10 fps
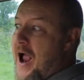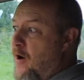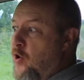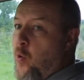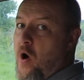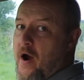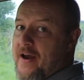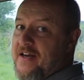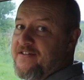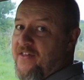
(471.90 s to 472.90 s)
how
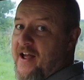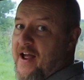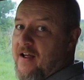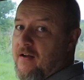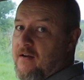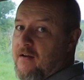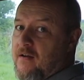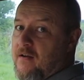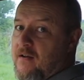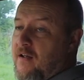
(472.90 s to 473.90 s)
quiet is that?
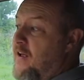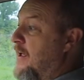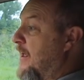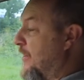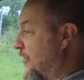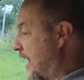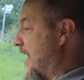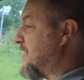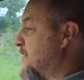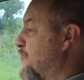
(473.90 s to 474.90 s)

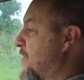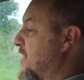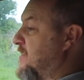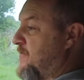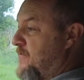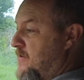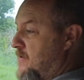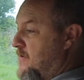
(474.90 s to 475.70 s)
That is impressive.